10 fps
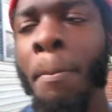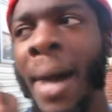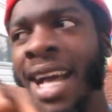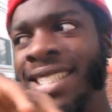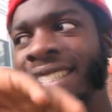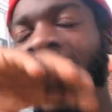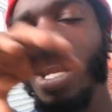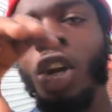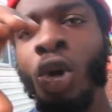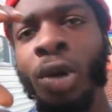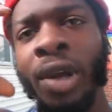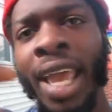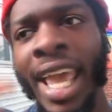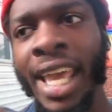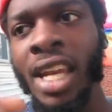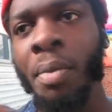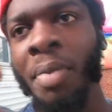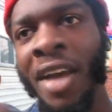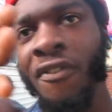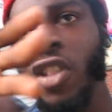By standing on your head,
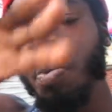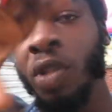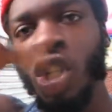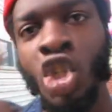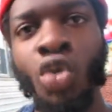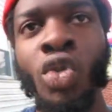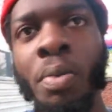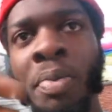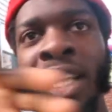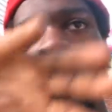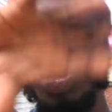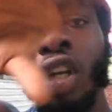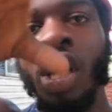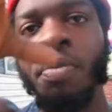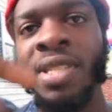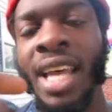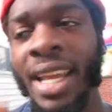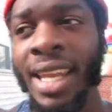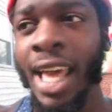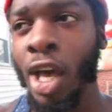by flipping the script, by turning
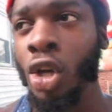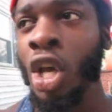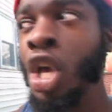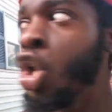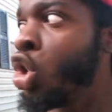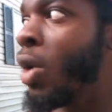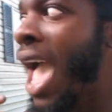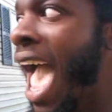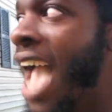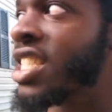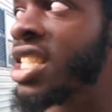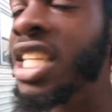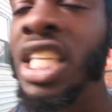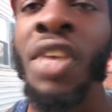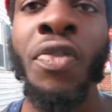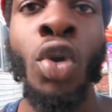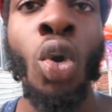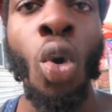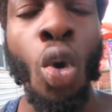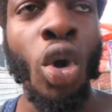upside down, you actually give your
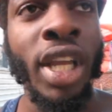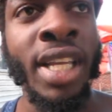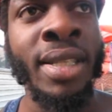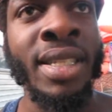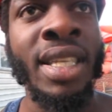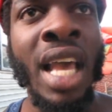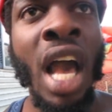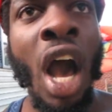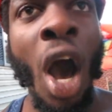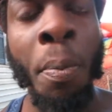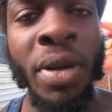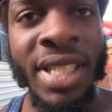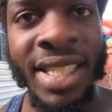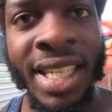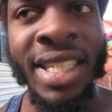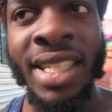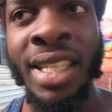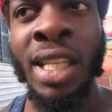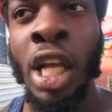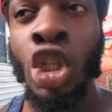organs a
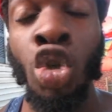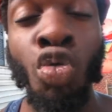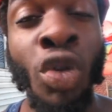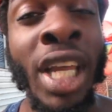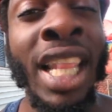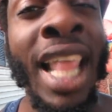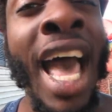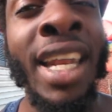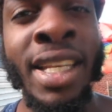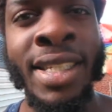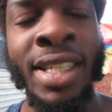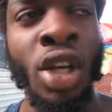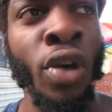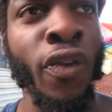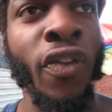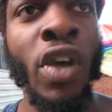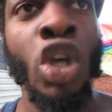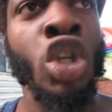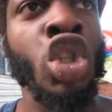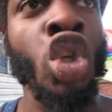position to realign itself.
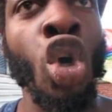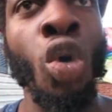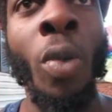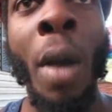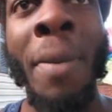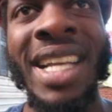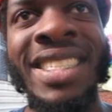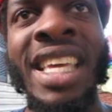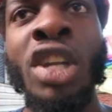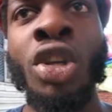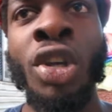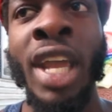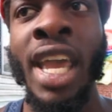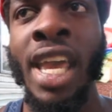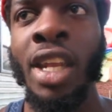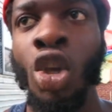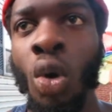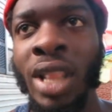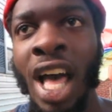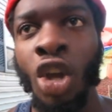So by standing on your head, you
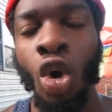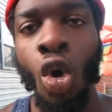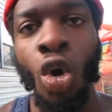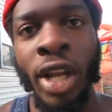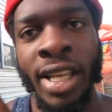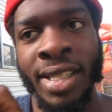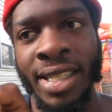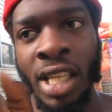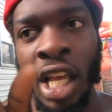allow your organs